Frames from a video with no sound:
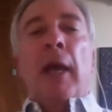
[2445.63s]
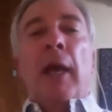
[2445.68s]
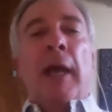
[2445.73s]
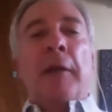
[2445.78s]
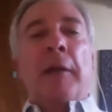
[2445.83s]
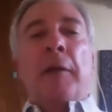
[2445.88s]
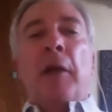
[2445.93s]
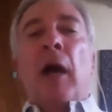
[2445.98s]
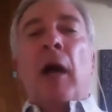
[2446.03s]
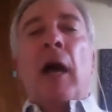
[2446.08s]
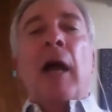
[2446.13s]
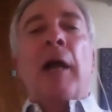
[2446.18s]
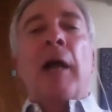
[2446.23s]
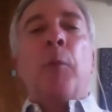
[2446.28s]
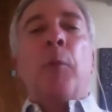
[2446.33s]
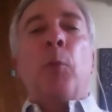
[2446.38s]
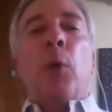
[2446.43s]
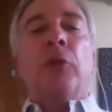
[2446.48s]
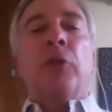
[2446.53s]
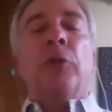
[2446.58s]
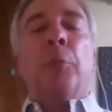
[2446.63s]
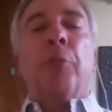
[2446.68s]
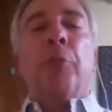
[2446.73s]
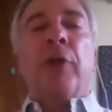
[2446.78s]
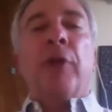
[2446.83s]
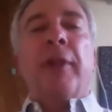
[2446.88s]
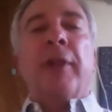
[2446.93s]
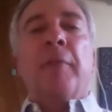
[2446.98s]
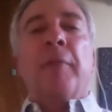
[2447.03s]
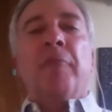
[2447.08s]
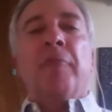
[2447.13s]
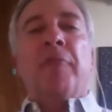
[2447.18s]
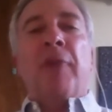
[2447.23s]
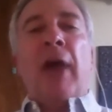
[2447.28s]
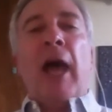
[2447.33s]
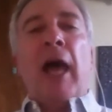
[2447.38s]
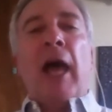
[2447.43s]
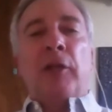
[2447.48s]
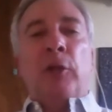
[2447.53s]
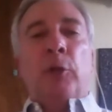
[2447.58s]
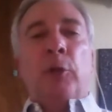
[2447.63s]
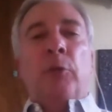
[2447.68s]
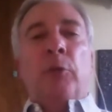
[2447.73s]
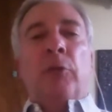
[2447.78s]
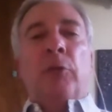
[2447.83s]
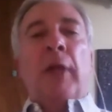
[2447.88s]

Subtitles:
and I want to bring them value,